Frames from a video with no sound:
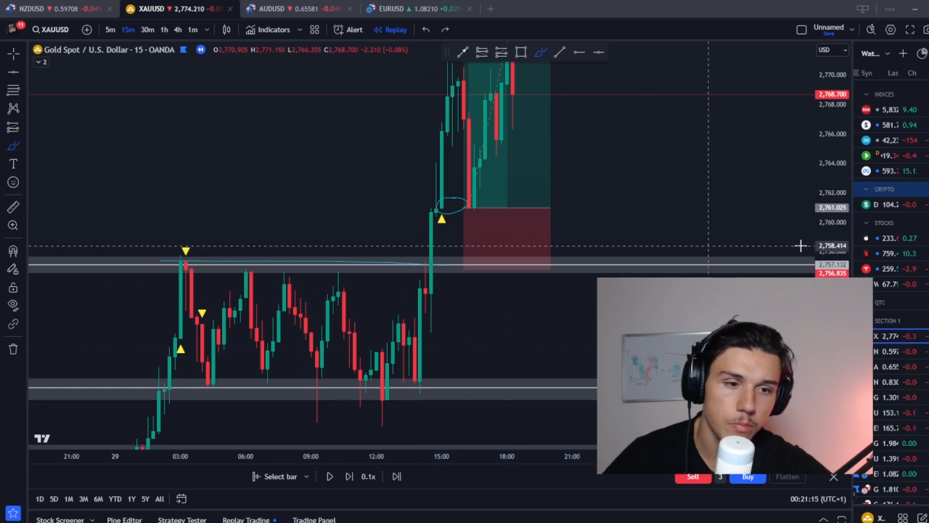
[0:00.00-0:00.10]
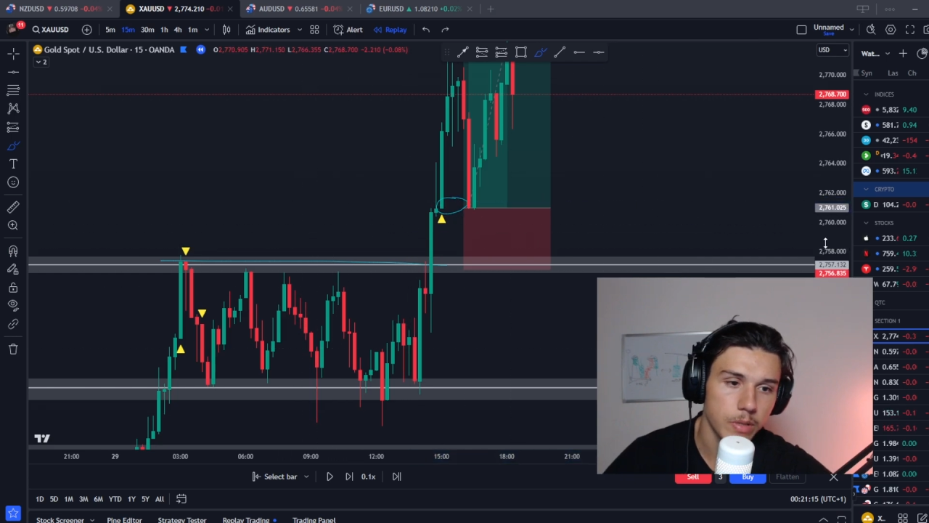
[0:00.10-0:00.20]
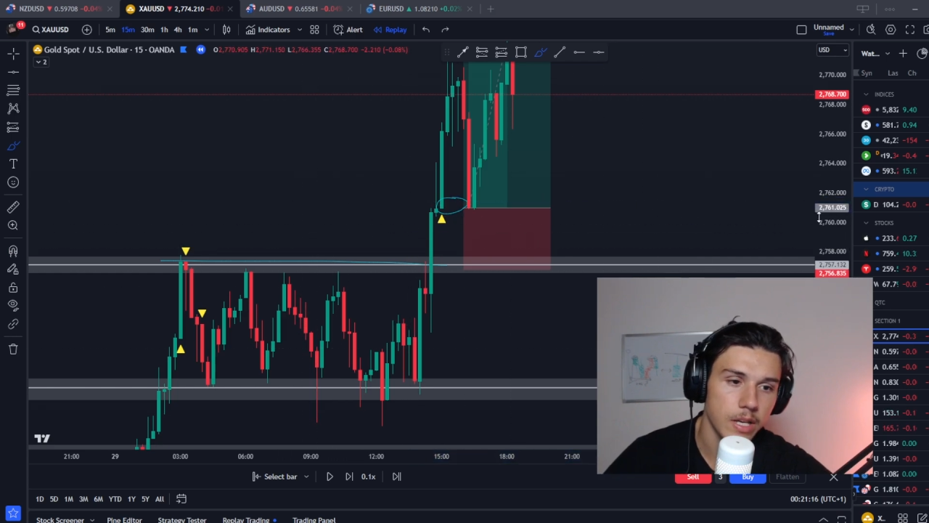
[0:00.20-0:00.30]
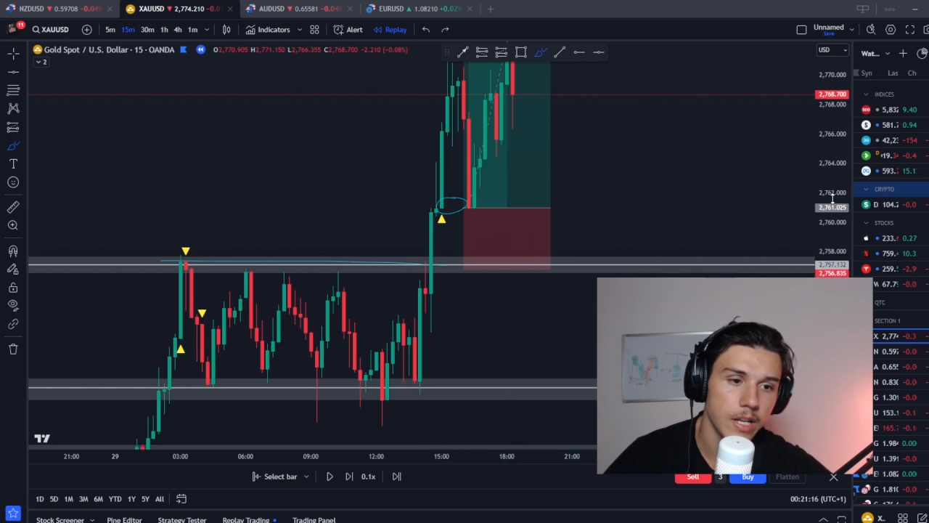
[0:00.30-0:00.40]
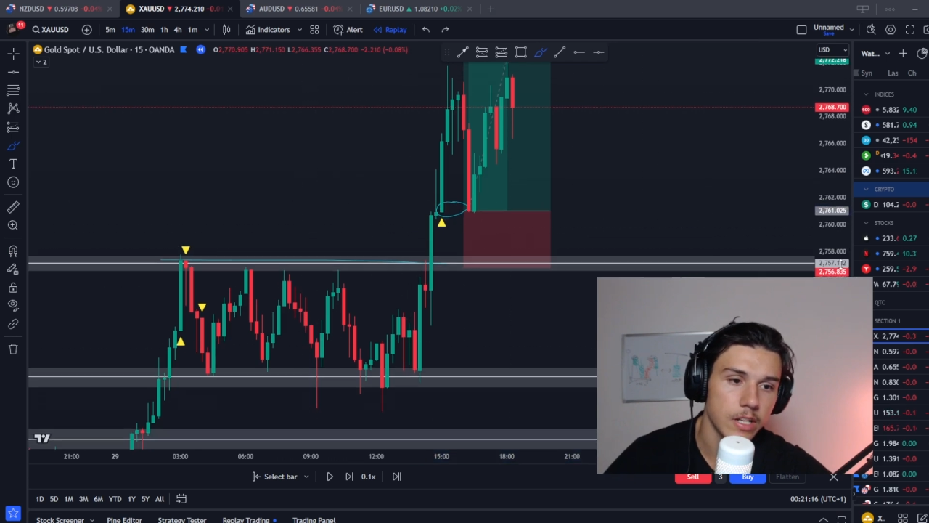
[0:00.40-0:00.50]

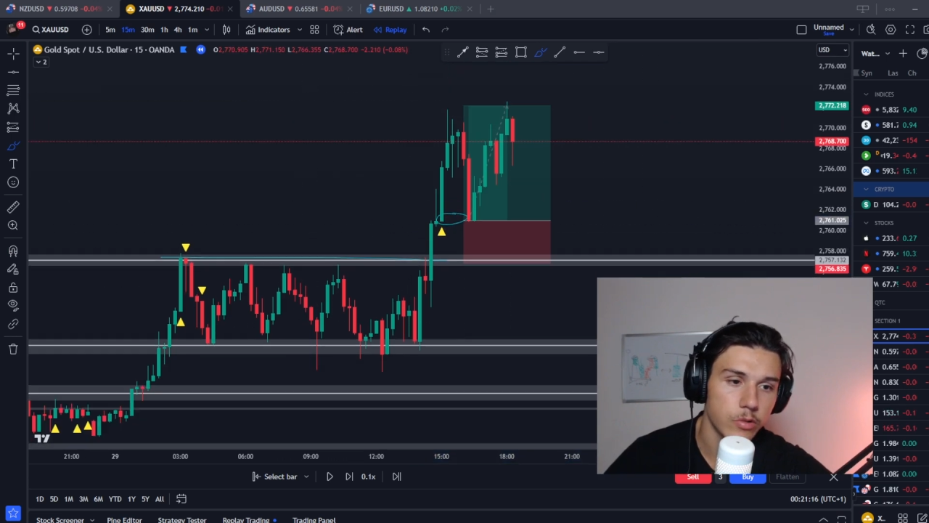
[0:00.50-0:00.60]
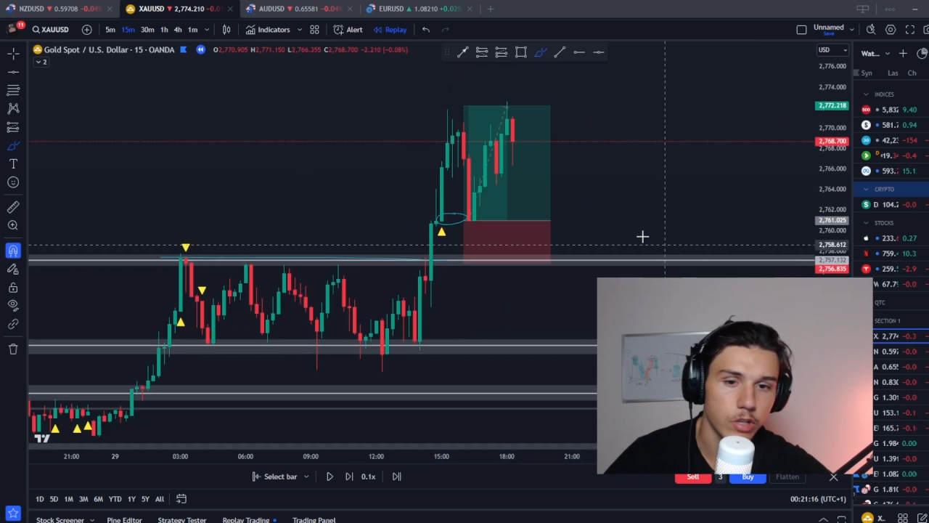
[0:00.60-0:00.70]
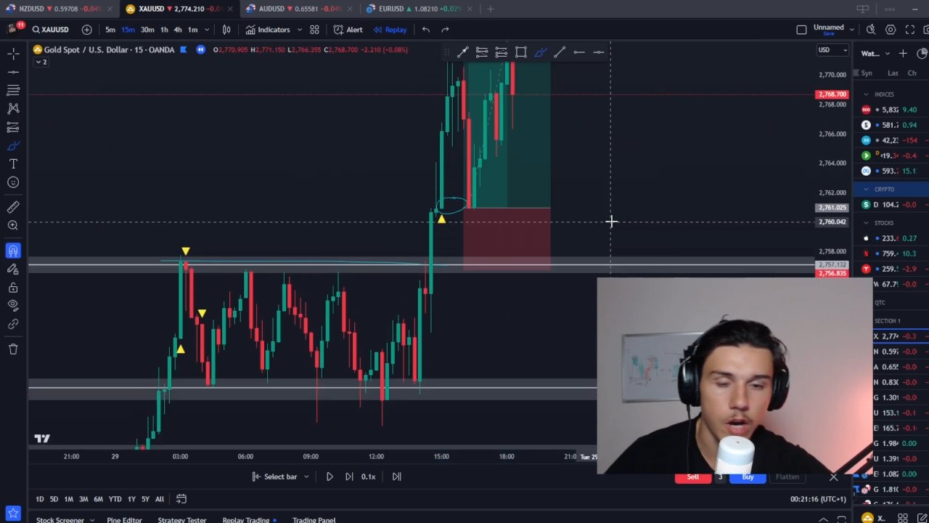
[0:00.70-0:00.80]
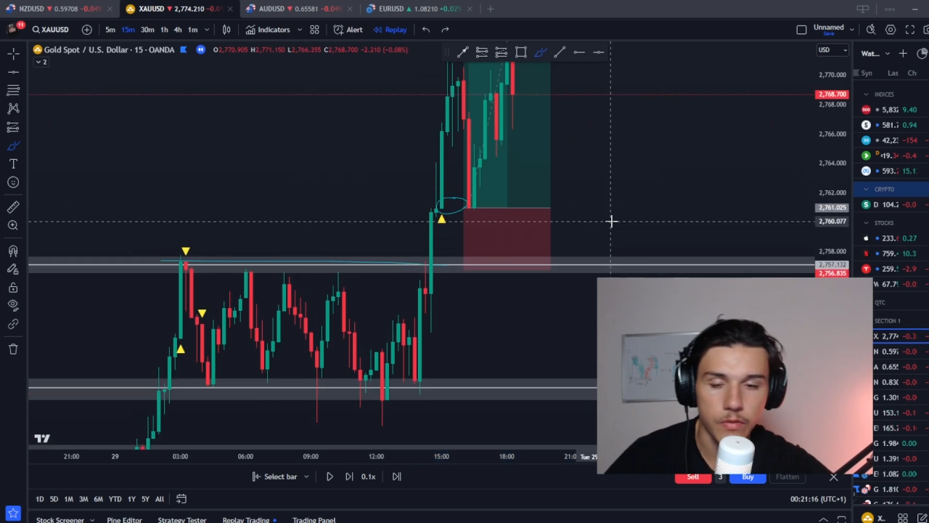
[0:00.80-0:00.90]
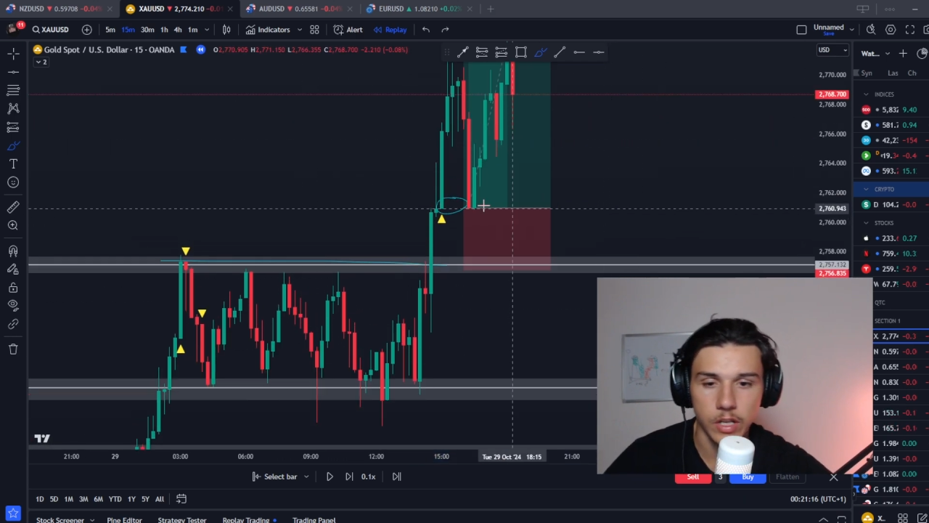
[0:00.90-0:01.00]
play and entering
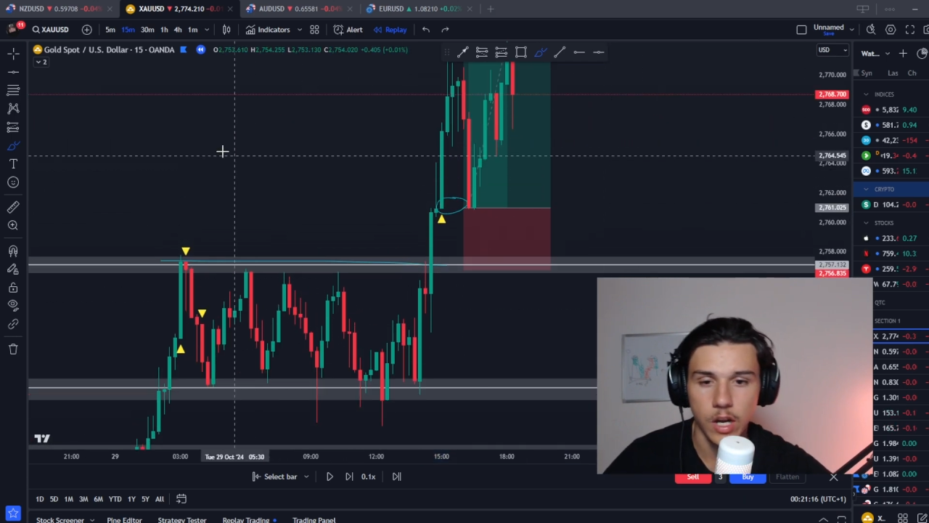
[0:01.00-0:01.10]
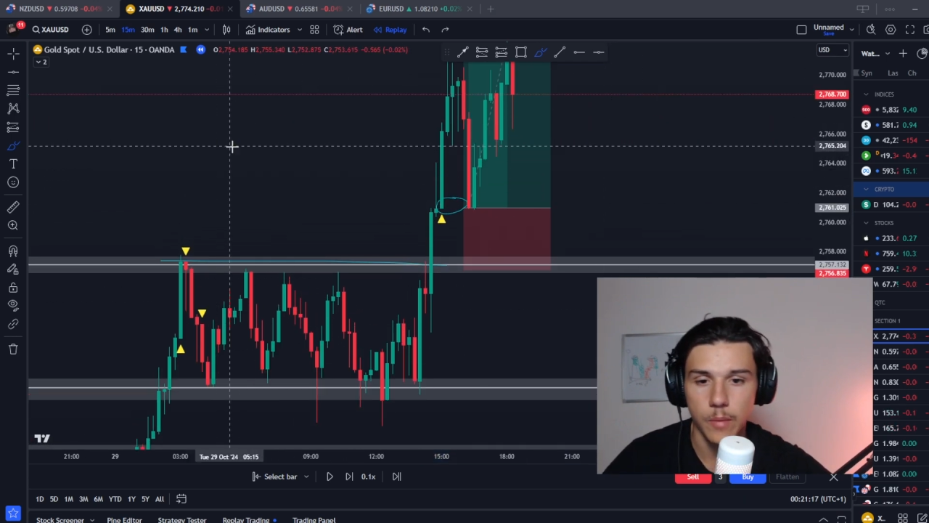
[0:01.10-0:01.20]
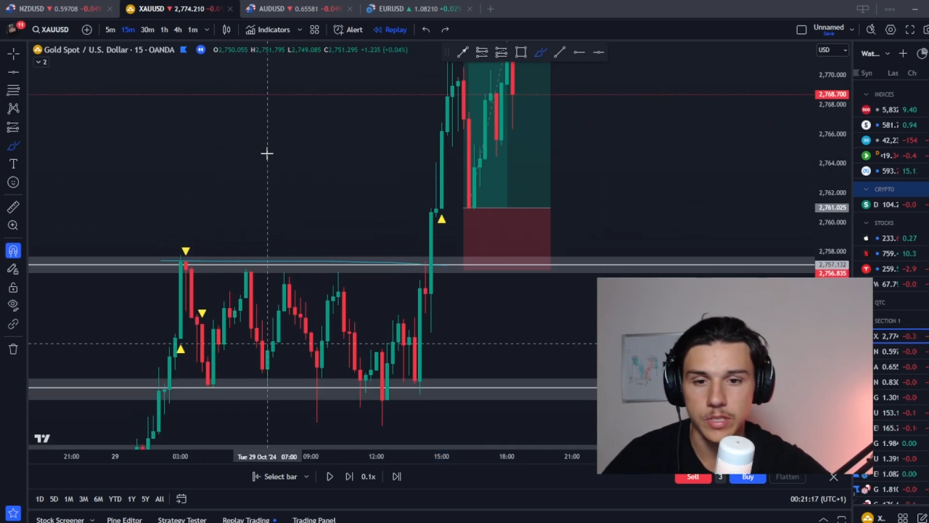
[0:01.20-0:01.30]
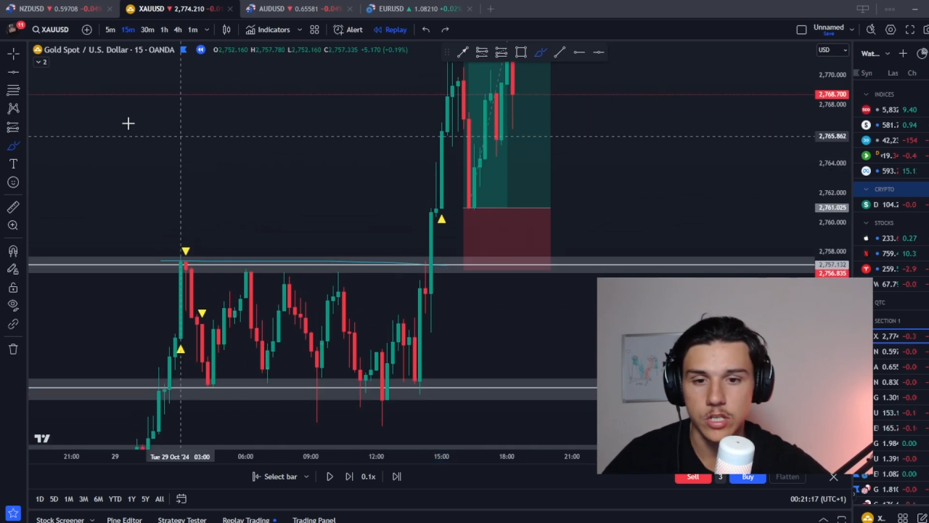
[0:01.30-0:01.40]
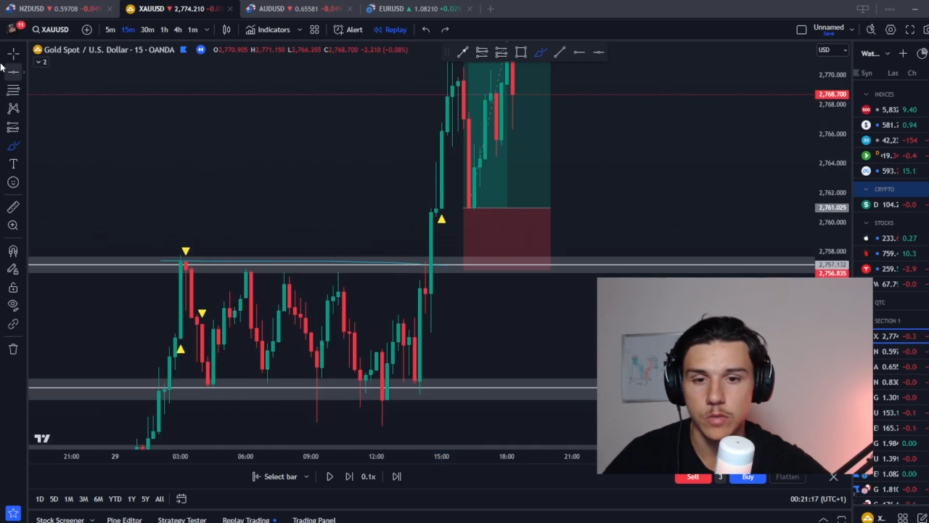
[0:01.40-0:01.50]
off of that
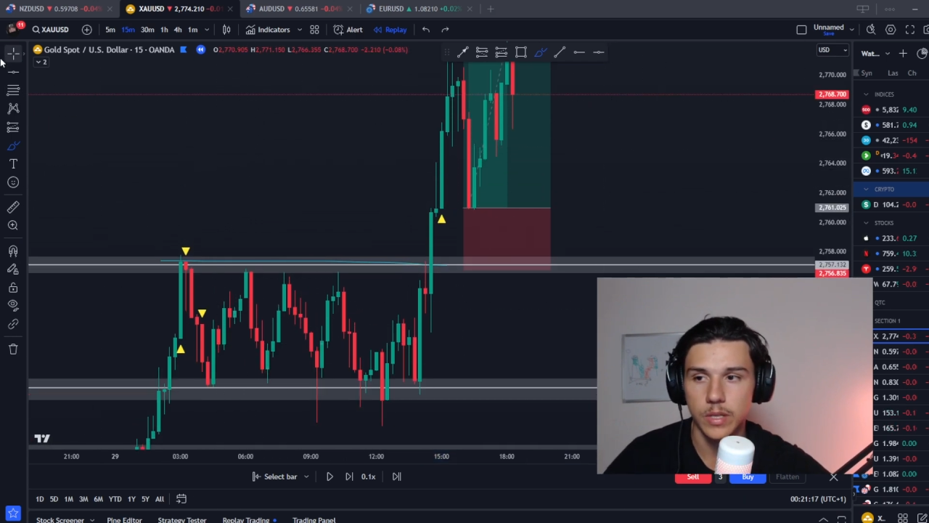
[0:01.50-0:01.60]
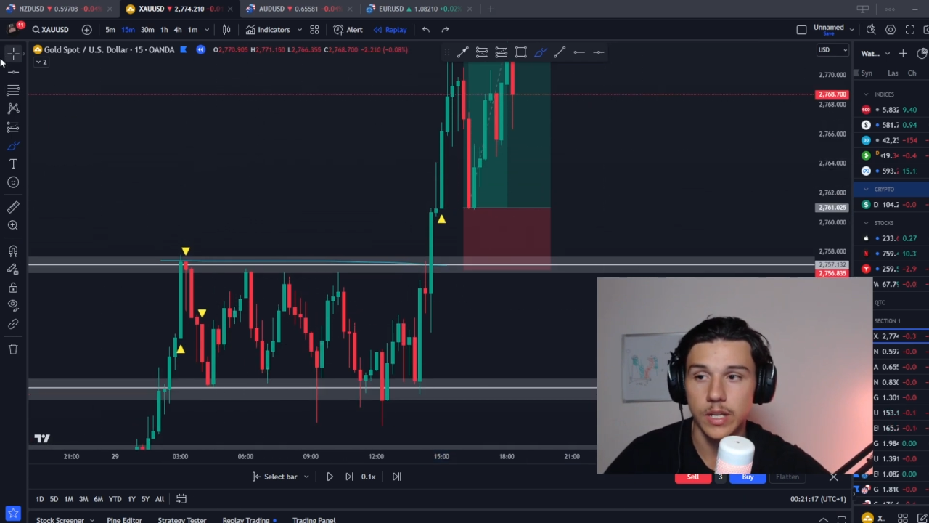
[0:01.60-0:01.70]
compensation play